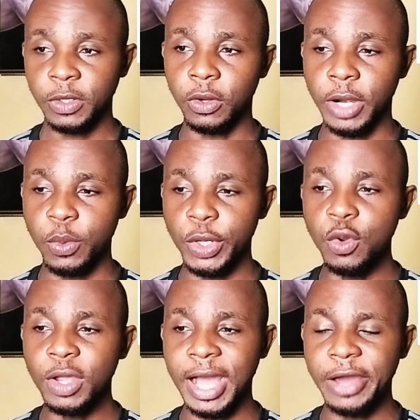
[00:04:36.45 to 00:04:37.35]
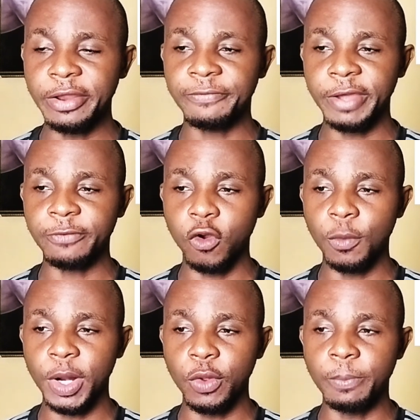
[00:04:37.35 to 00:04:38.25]
All right, when you look at how they fared from
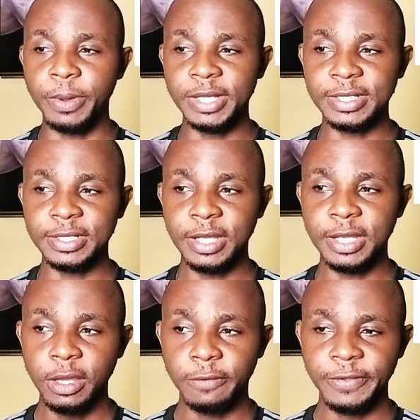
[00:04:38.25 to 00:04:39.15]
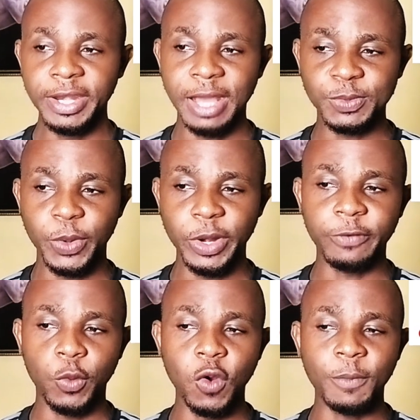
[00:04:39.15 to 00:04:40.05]
home and away basis, Finhouse playing
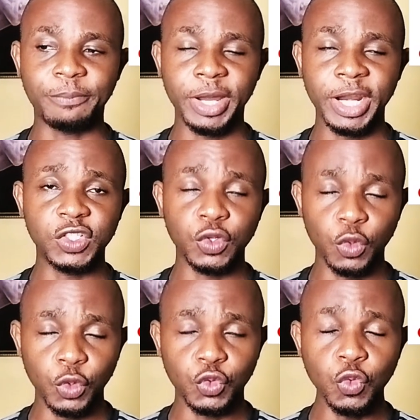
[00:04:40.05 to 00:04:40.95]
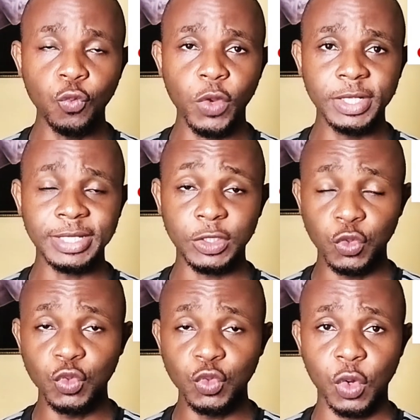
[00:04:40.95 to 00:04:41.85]
from home have managed 2 wins and
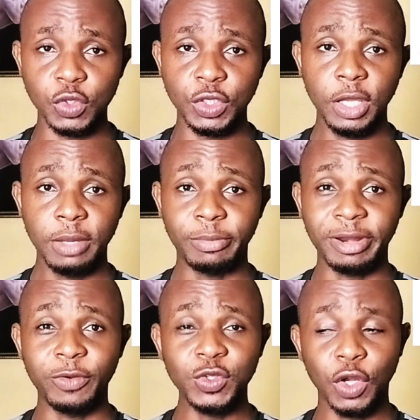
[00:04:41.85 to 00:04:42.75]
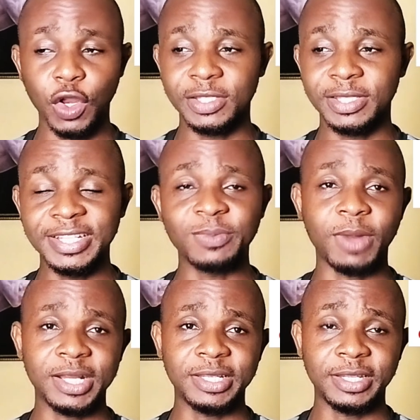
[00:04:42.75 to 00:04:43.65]
2 draws, but have also lost 6
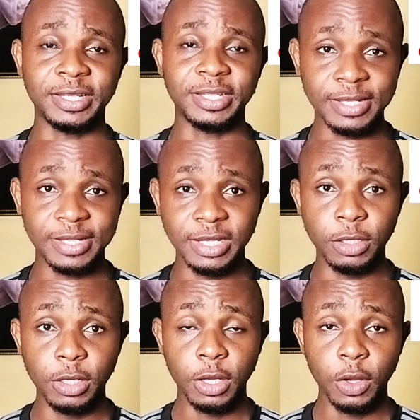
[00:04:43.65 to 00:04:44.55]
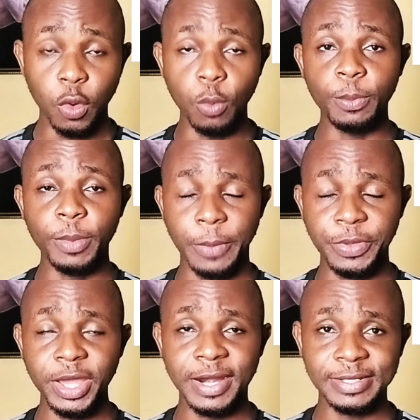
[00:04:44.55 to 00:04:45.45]
matches in the last 10 home
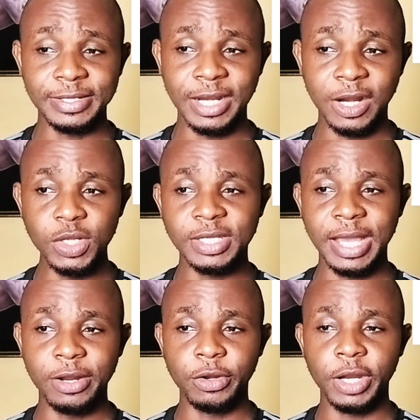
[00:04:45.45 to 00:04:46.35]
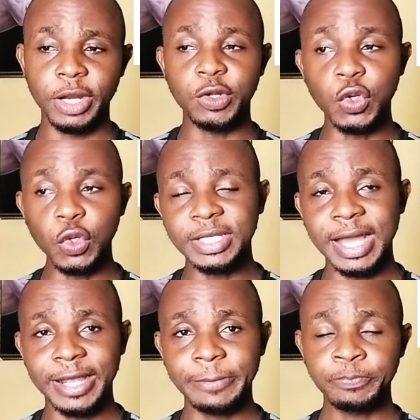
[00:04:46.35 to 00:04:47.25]
appearances. And away side, on the other hand,
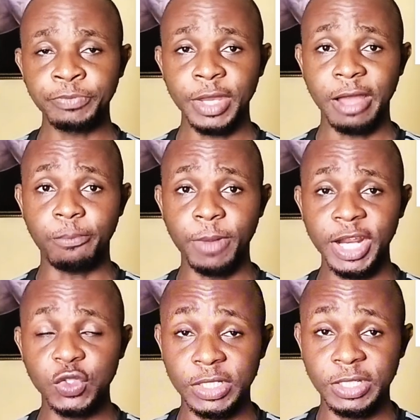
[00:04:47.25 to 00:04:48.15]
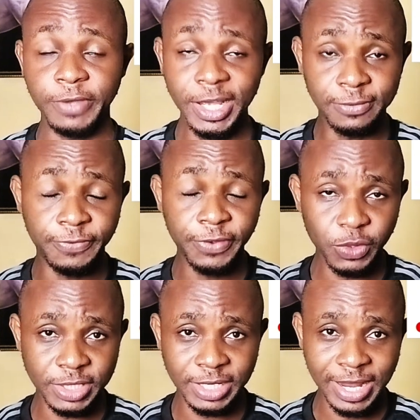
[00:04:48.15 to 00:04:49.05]
Dundalk have managed to achieve 8
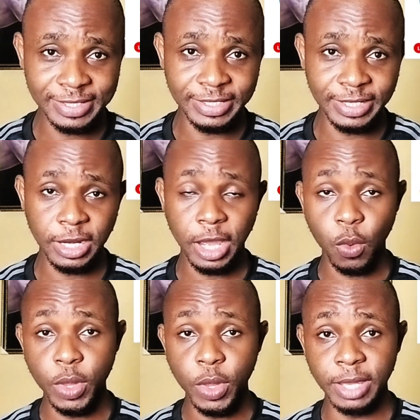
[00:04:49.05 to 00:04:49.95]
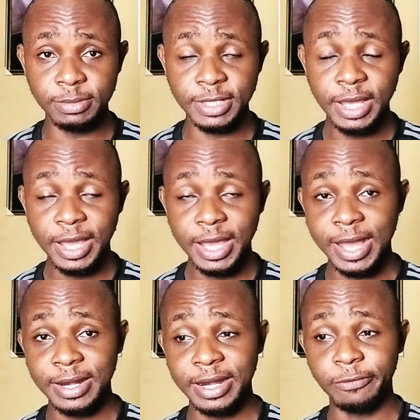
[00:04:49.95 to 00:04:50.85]
victories in the last 10 away games,
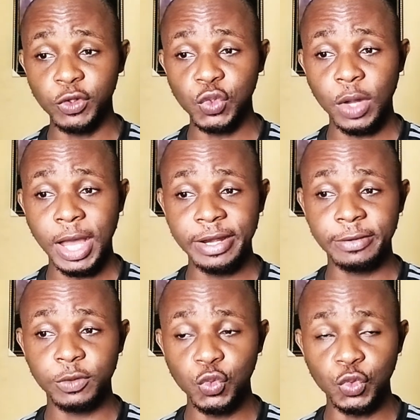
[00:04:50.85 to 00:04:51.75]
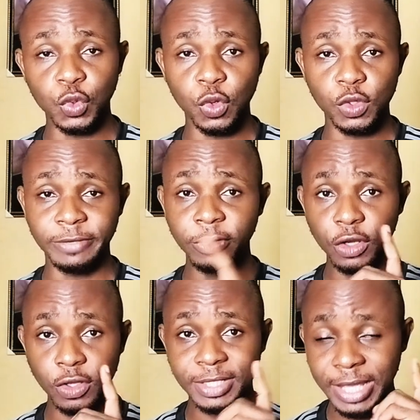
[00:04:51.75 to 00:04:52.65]
and they've also had 2 draws. They've not
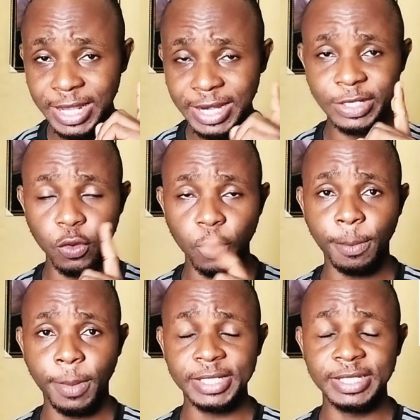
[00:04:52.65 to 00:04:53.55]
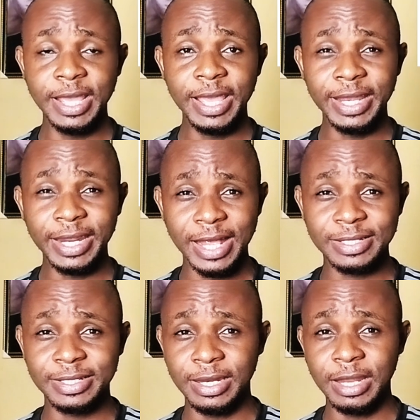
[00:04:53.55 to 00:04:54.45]
lost any single match in the
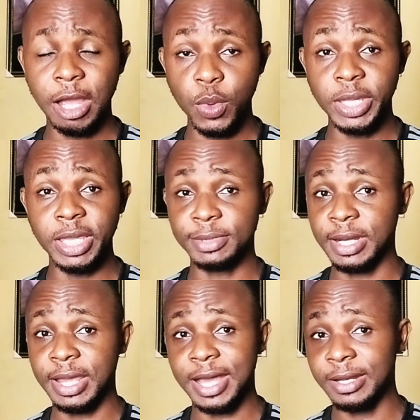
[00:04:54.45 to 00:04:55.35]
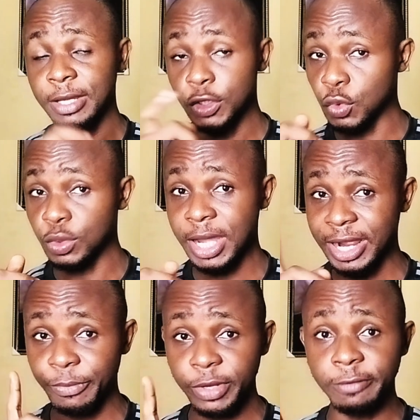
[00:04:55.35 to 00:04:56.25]
last 10 away games that they had. Dundalk
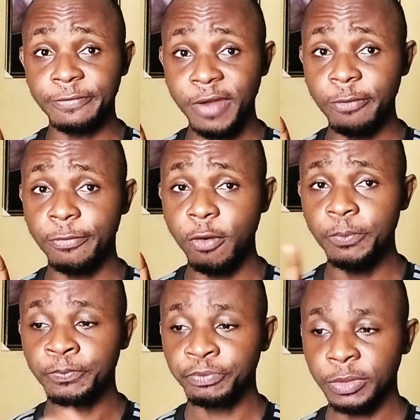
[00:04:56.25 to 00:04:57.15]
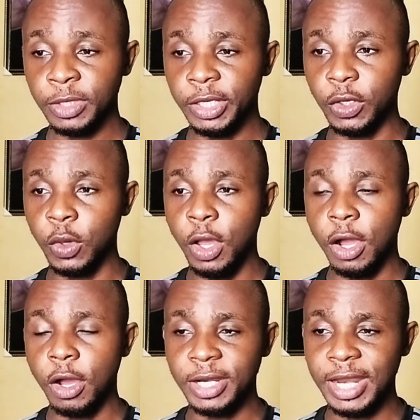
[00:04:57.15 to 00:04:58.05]
have been in fine form,
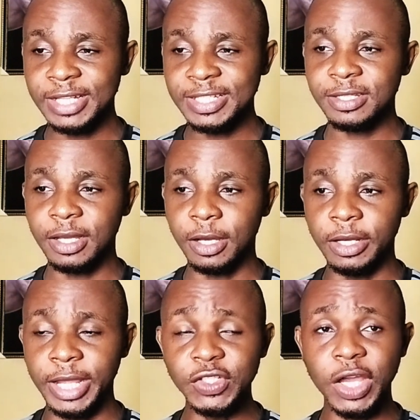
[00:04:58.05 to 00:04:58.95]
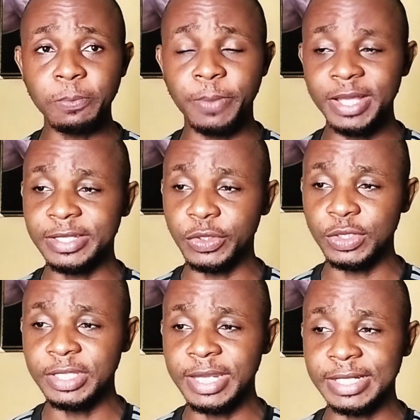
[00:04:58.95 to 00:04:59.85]
On head-to-head basis, you can see